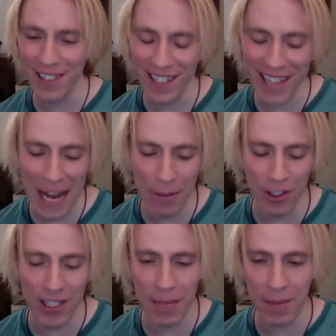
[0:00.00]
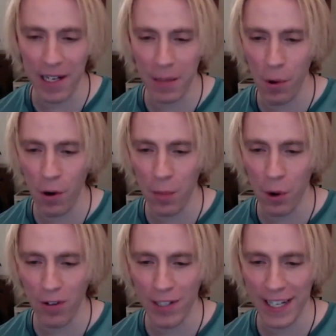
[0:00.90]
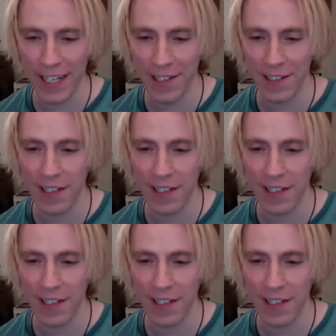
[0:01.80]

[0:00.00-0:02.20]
names just keep getting more and more ridiculous.